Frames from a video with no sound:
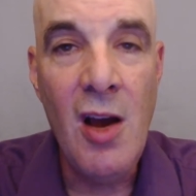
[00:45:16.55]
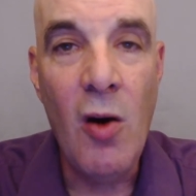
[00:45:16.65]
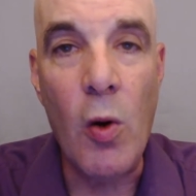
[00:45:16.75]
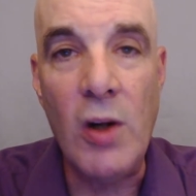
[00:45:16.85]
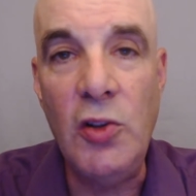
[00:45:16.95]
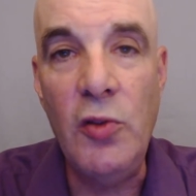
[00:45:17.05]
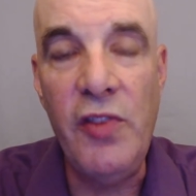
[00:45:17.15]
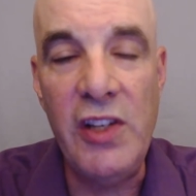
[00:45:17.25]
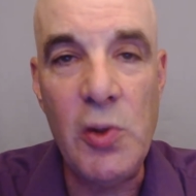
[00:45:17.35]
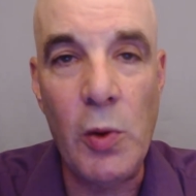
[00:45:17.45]
or to
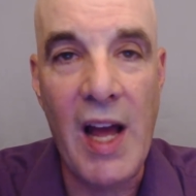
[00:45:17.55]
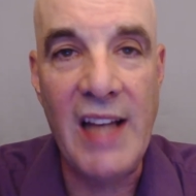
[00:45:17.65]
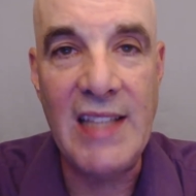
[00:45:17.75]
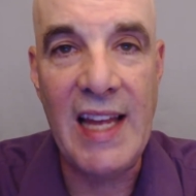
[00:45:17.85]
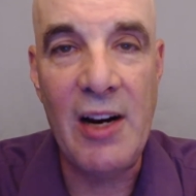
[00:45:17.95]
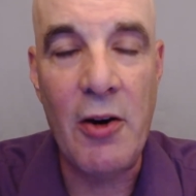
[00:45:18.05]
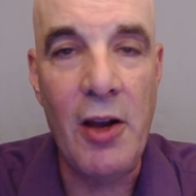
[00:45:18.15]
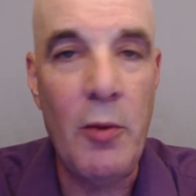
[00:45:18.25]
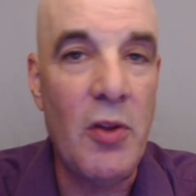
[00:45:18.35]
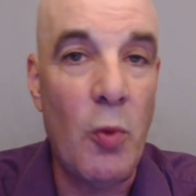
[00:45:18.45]
visualize that
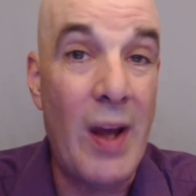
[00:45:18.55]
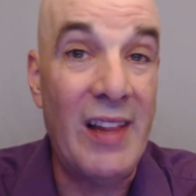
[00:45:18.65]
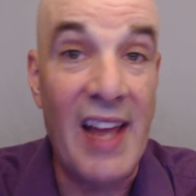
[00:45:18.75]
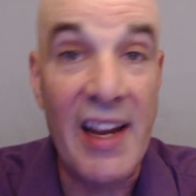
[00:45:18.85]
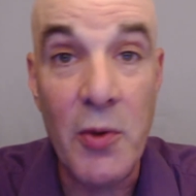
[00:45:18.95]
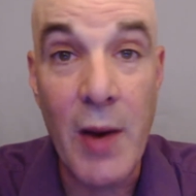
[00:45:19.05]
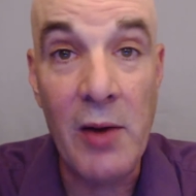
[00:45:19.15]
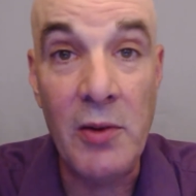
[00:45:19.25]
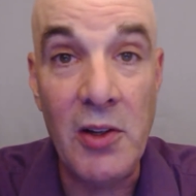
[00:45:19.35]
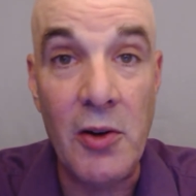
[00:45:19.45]
area with a white light
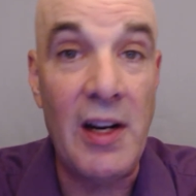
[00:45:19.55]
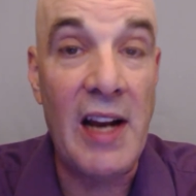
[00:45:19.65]
around it or in